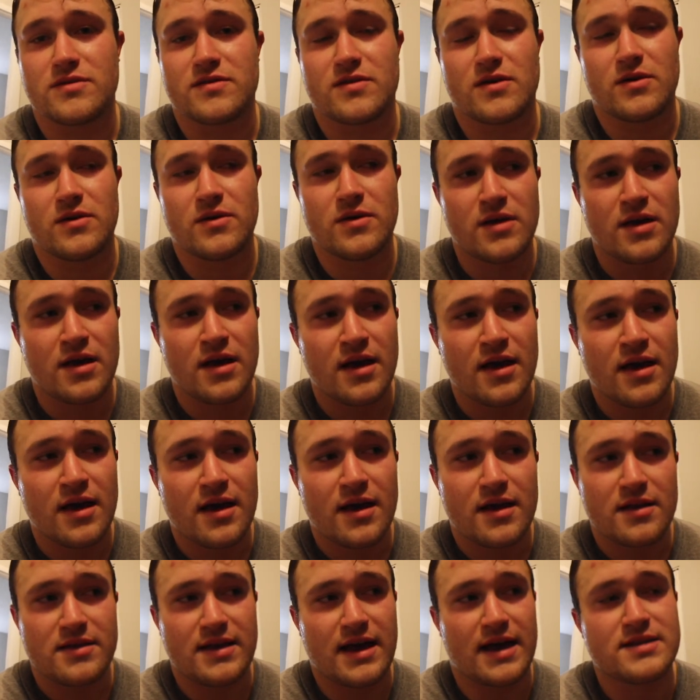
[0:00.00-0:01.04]
So
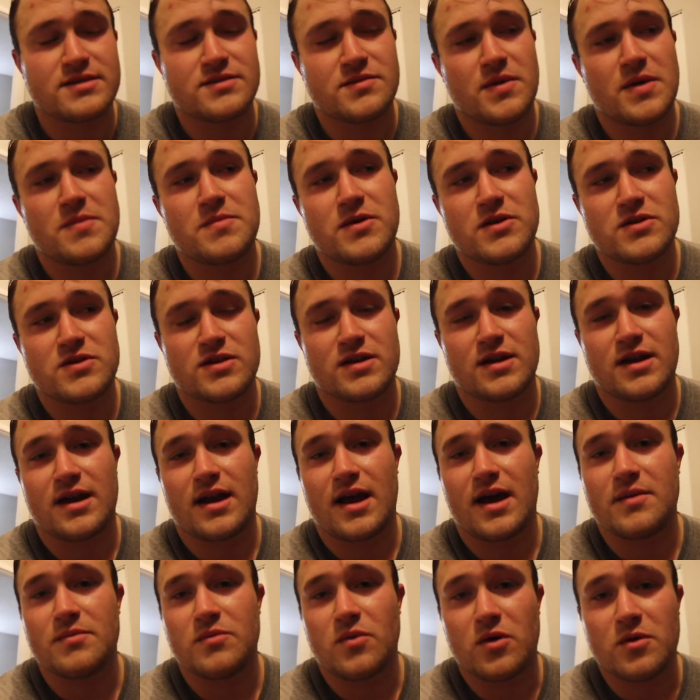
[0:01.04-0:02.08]
that's my mission, and
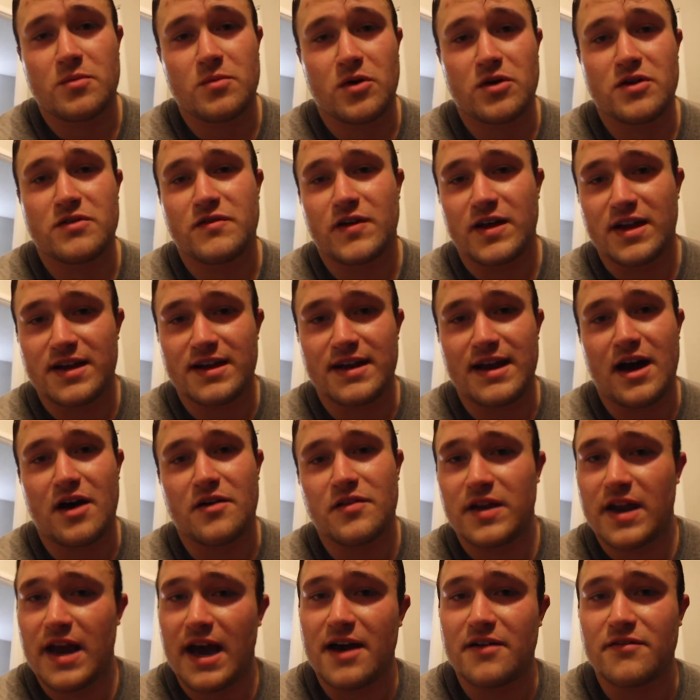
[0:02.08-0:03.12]
I'm more motivated now
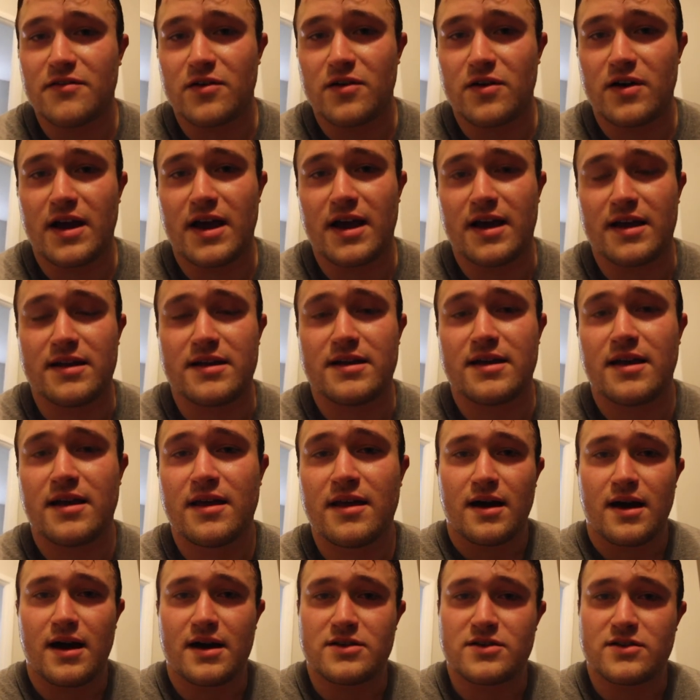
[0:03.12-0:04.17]
than ever, and
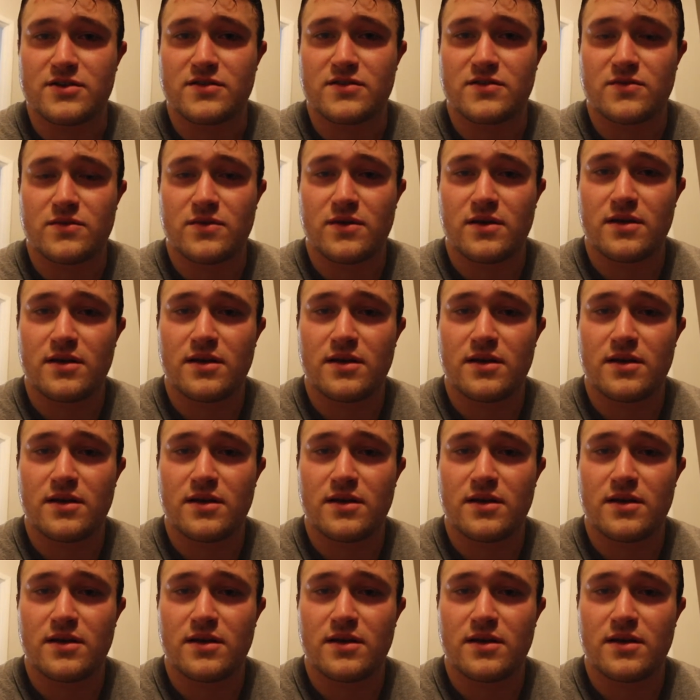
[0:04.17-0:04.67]
I just